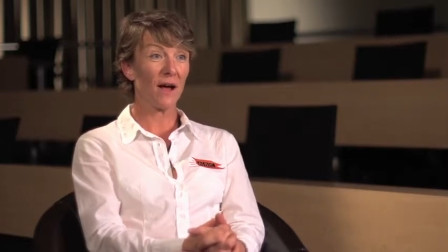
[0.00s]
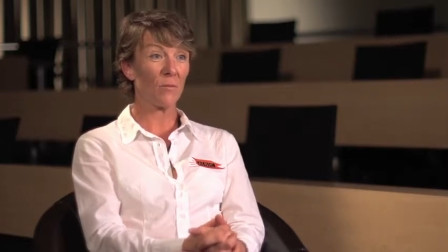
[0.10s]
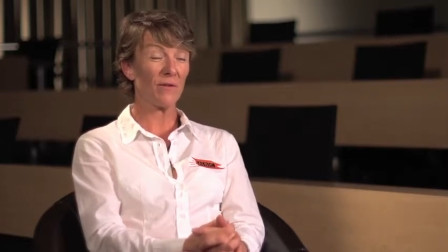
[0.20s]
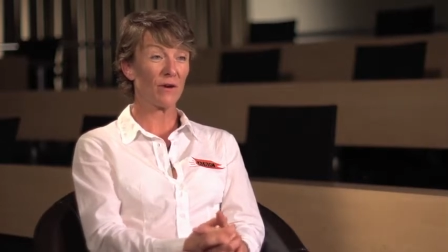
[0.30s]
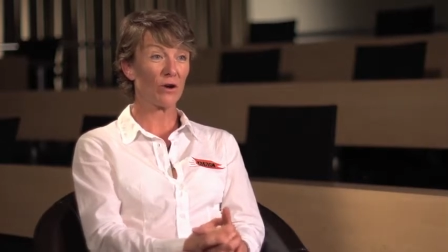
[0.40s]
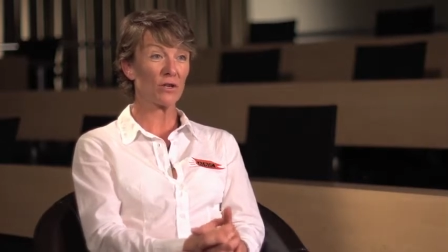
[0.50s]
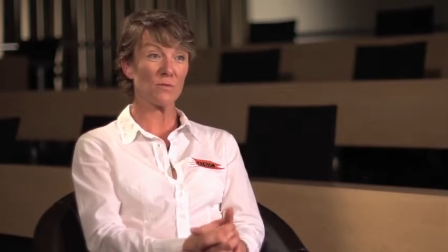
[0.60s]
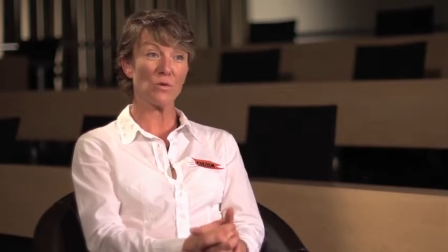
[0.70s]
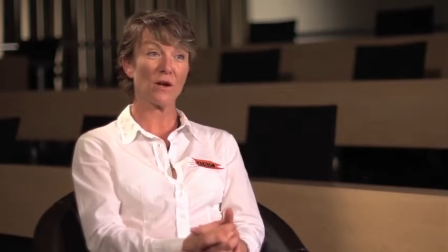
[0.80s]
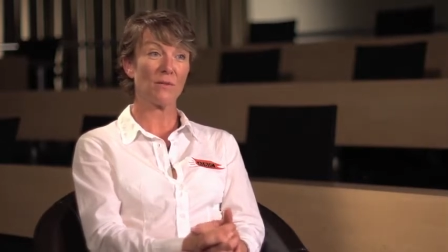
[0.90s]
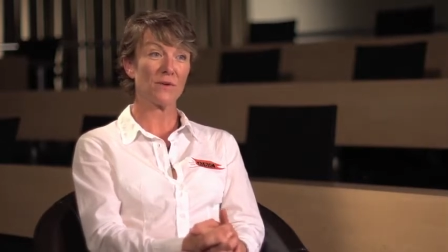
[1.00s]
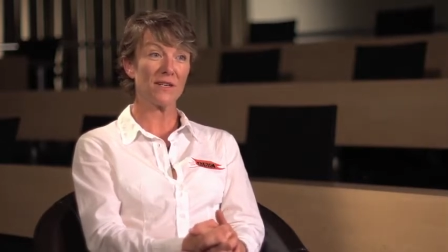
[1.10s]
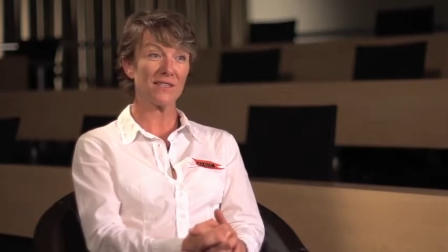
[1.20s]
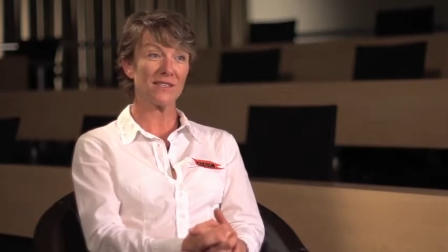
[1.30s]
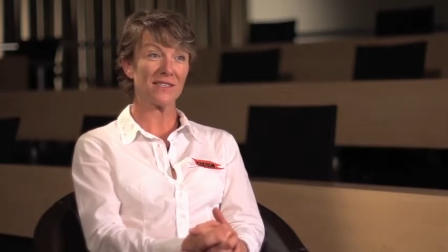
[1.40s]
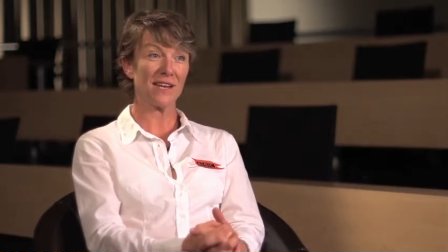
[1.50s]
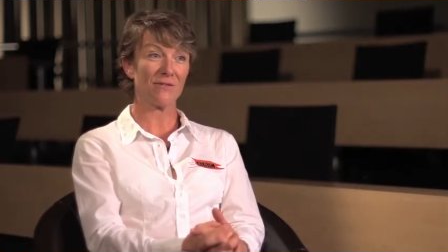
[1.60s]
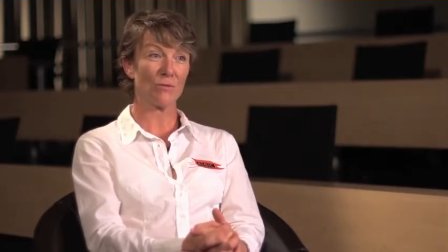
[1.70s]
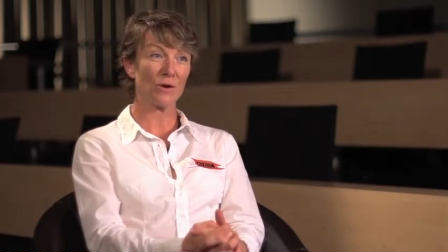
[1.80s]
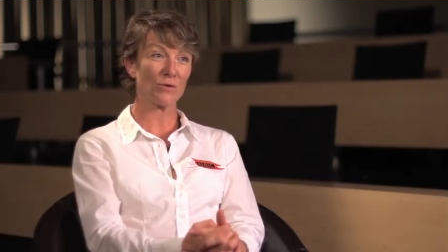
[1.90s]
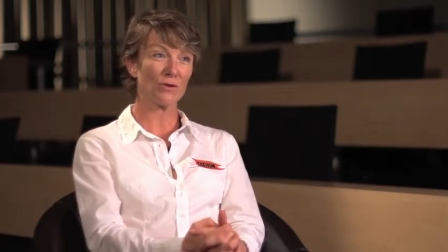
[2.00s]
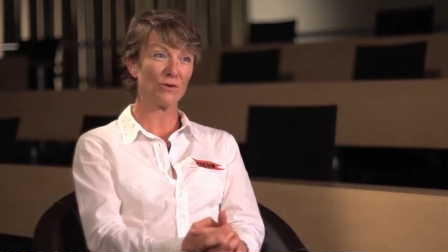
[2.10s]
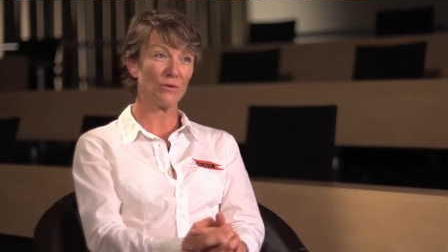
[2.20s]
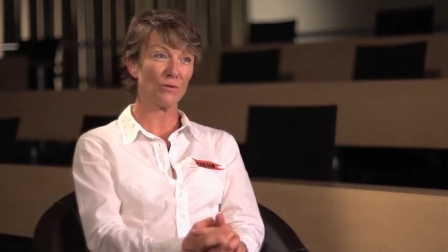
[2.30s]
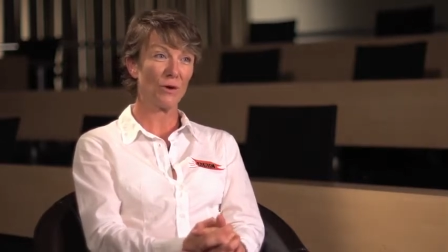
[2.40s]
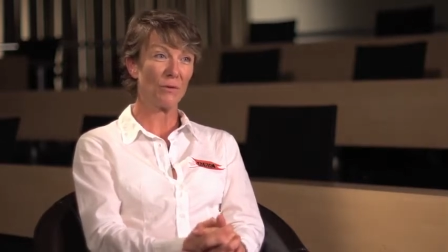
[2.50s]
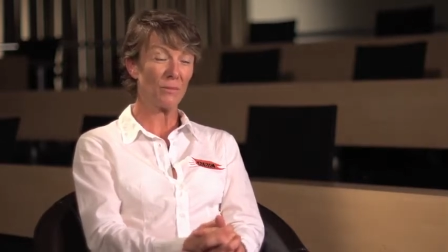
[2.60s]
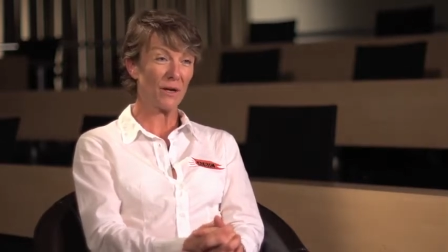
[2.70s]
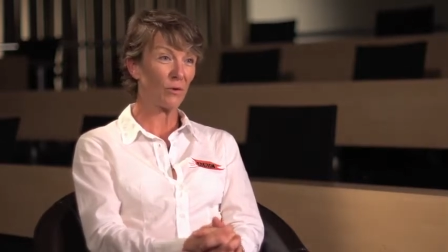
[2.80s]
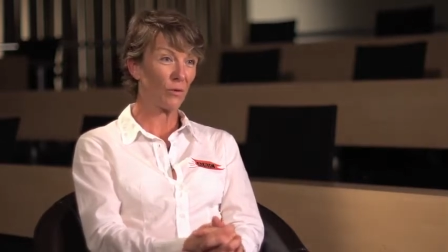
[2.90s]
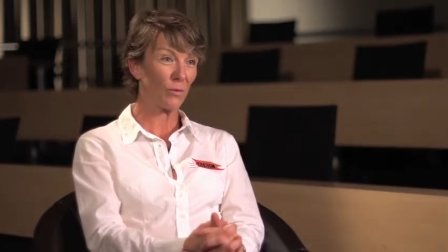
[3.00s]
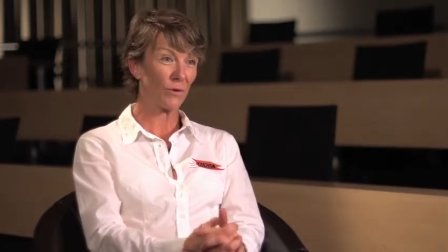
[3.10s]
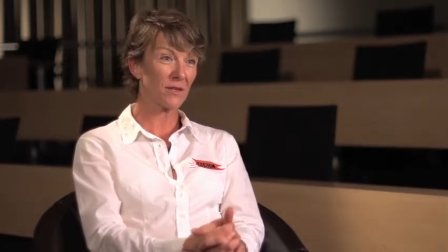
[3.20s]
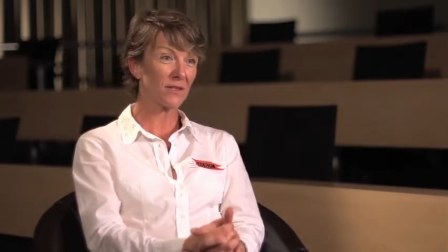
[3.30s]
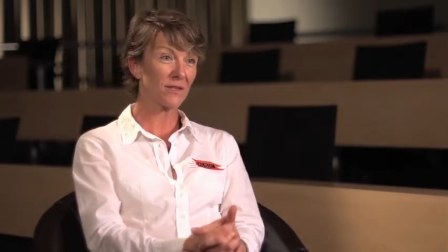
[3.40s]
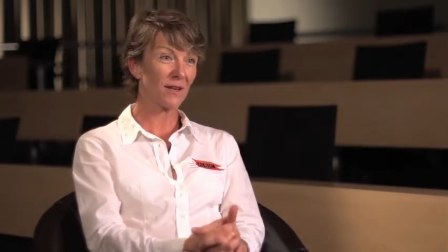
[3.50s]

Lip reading: We have a lot of small companies instead of one or two big corporates.